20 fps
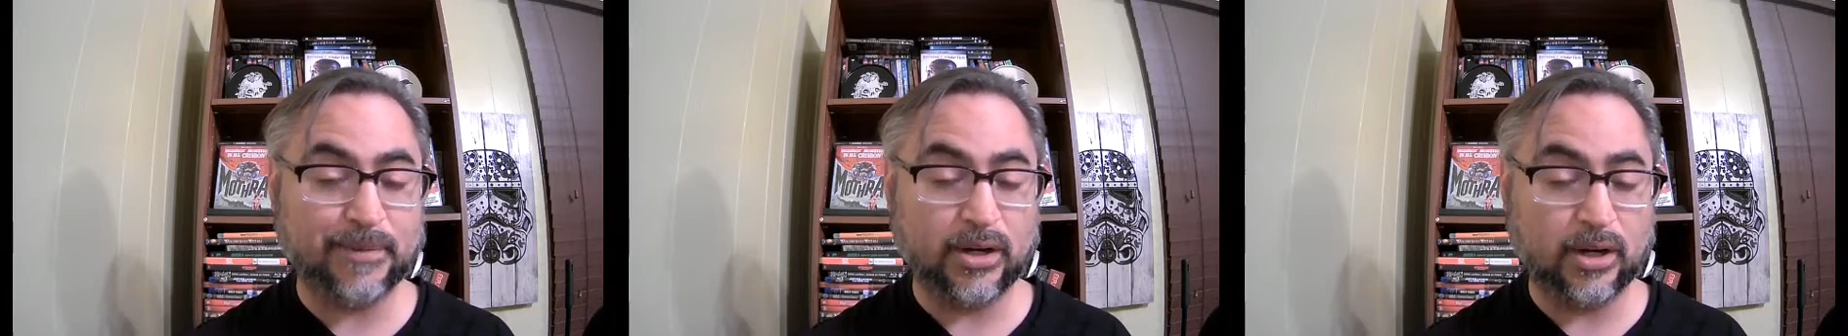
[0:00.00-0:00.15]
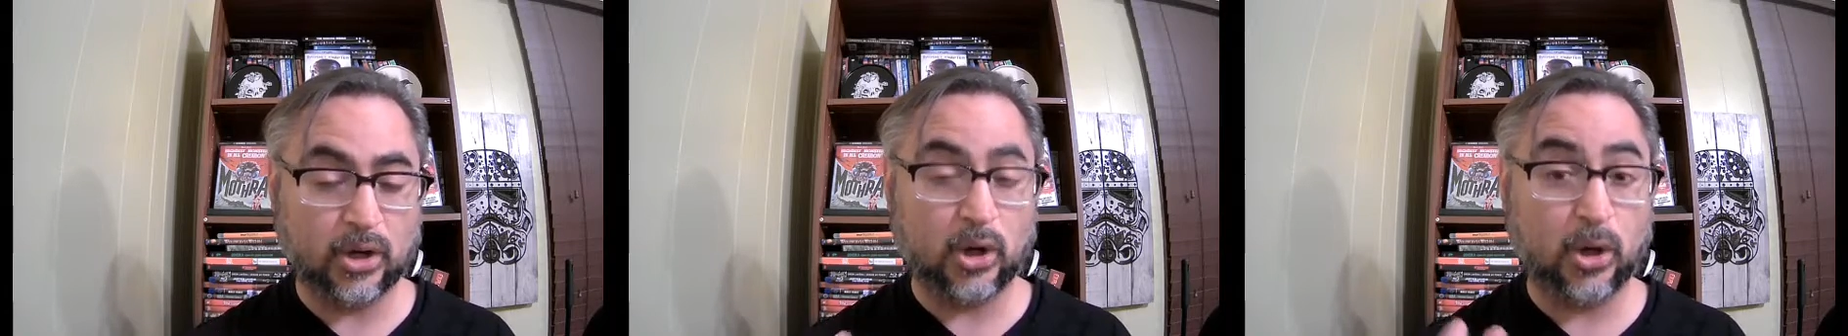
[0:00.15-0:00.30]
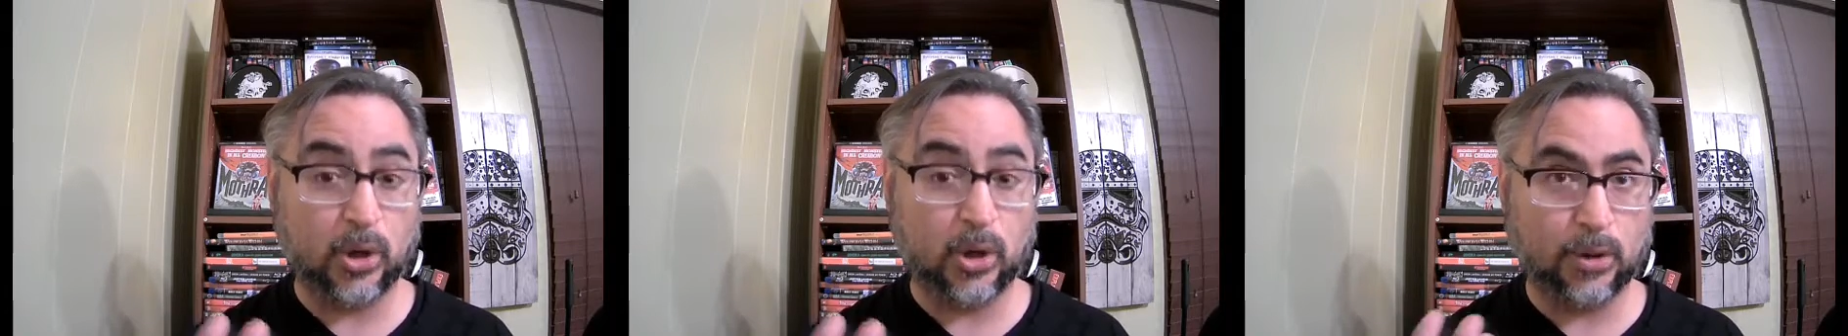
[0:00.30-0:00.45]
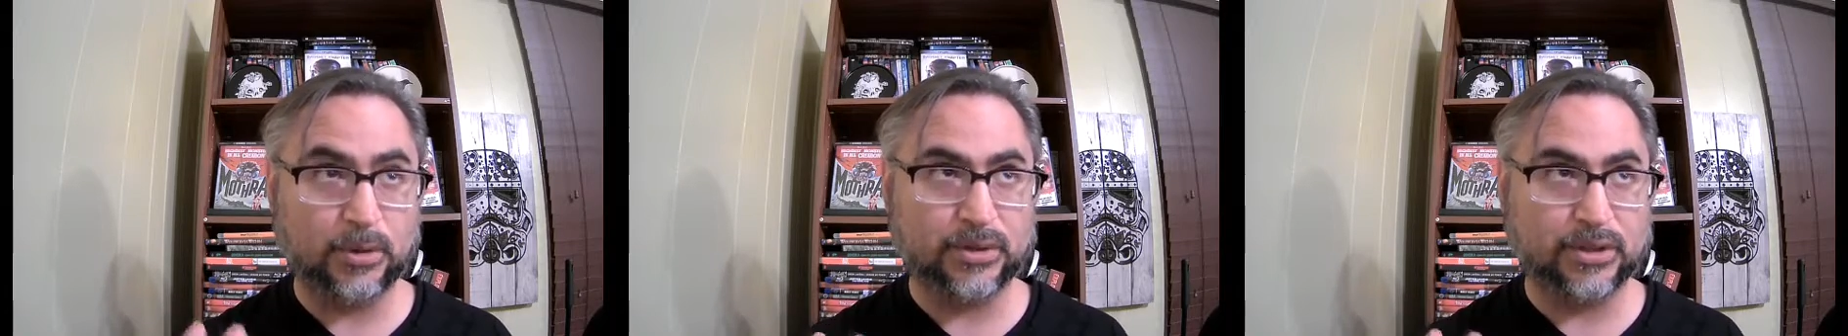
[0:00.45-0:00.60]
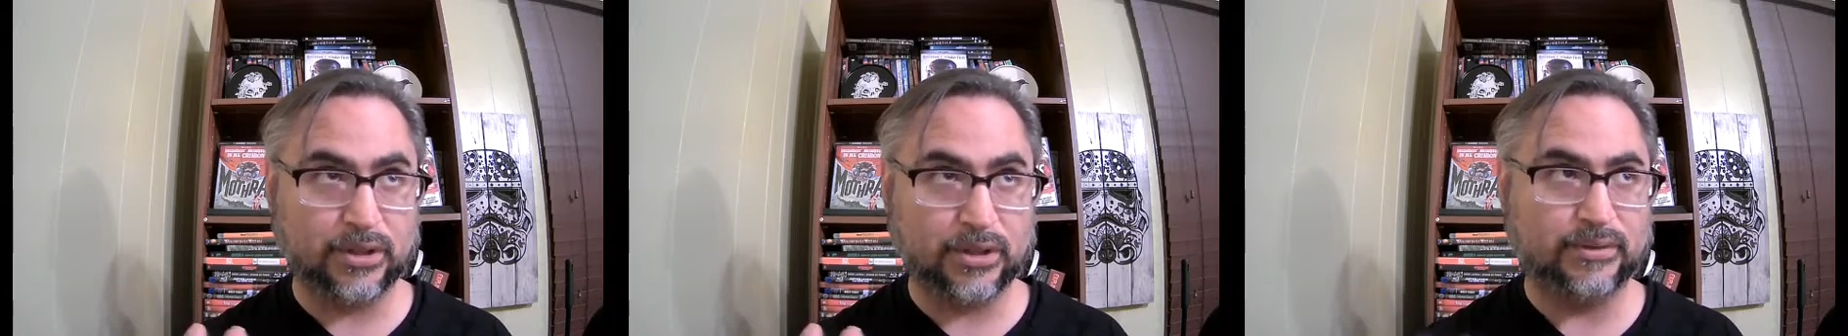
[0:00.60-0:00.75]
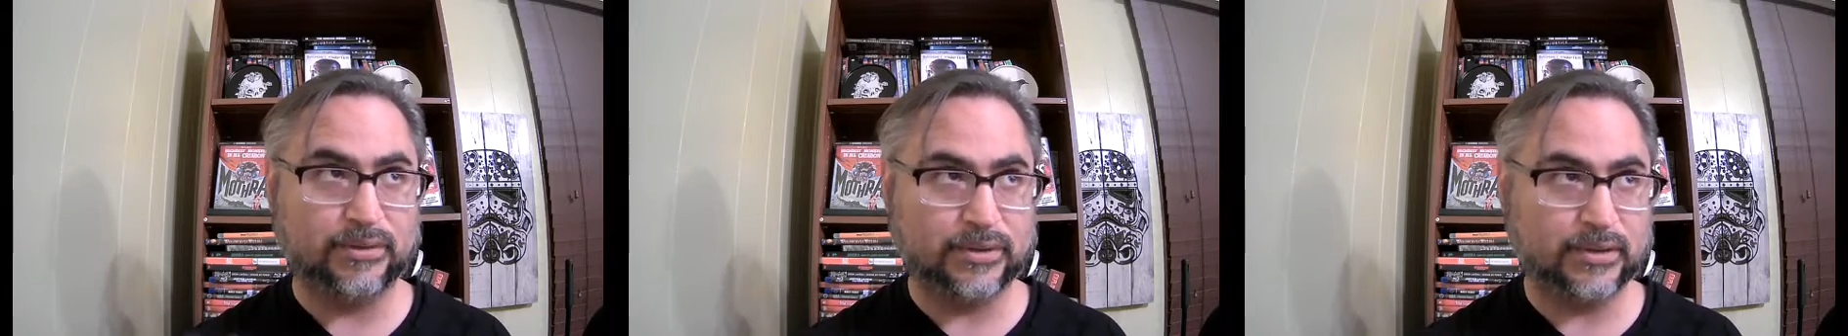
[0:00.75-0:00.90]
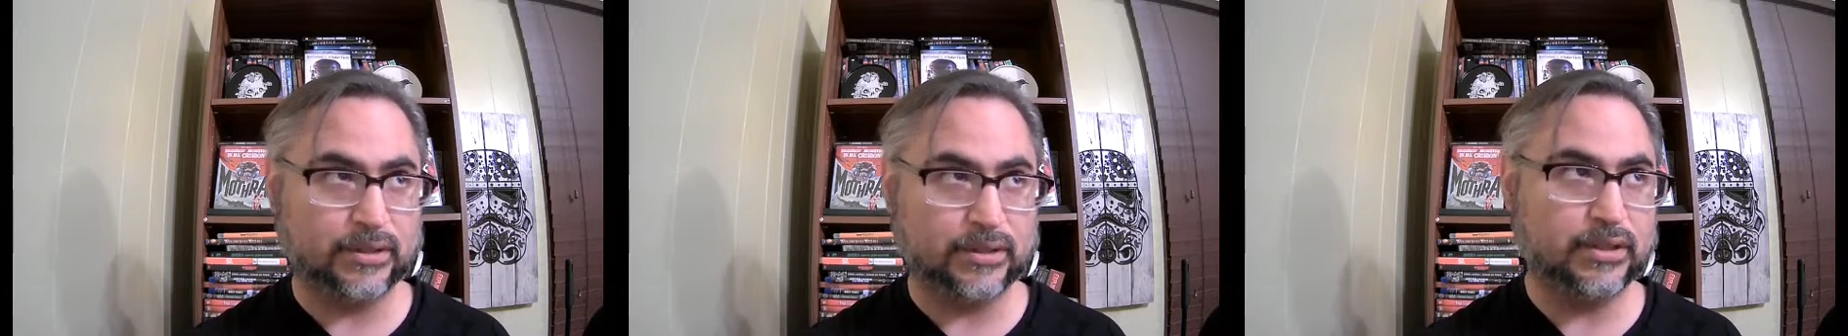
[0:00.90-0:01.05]

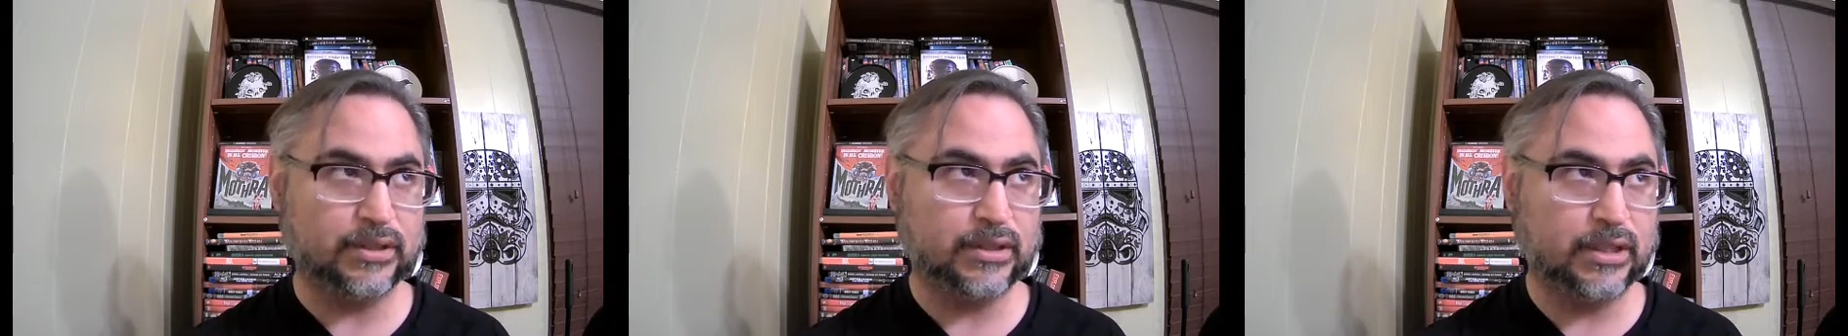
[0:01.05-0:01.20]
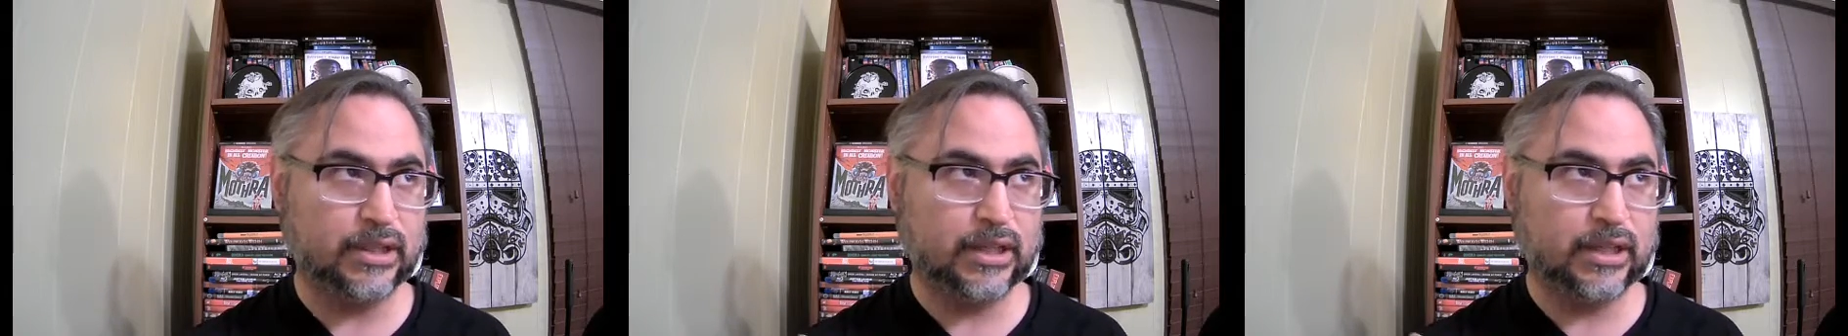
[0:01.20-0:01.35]
holdover,